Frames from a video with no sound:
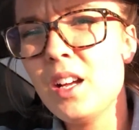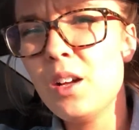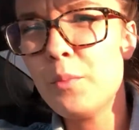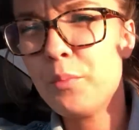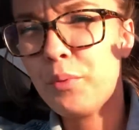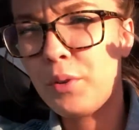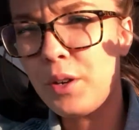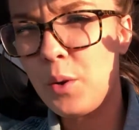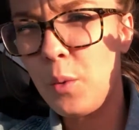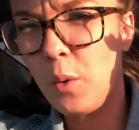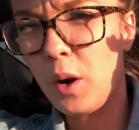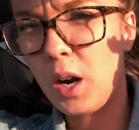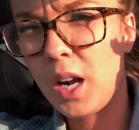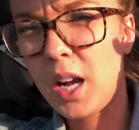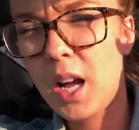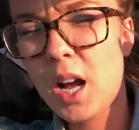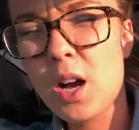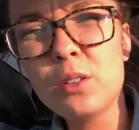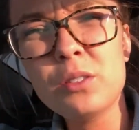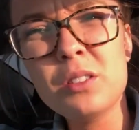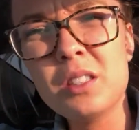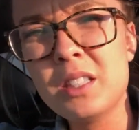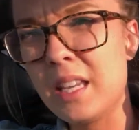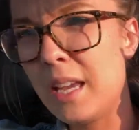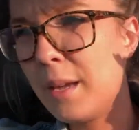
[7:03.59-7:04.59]

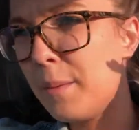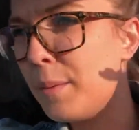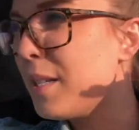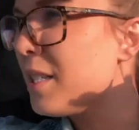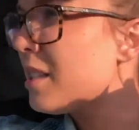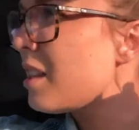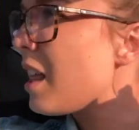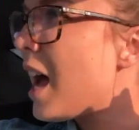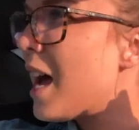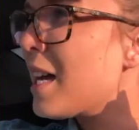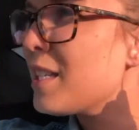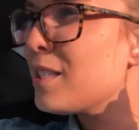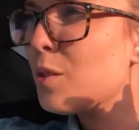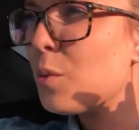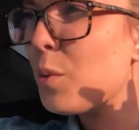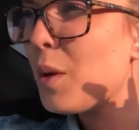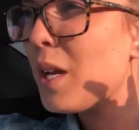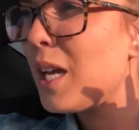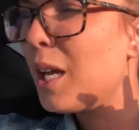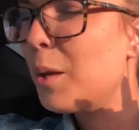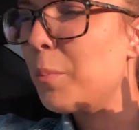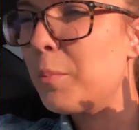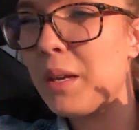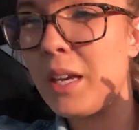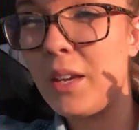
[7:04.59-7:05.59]
pre-workout, same as last
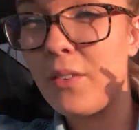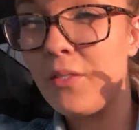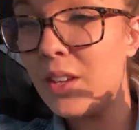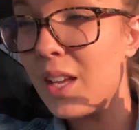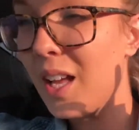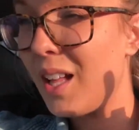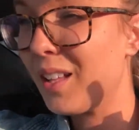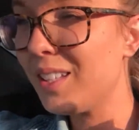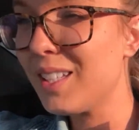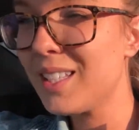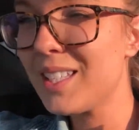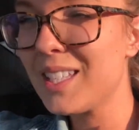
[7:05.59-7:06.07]
week, PVL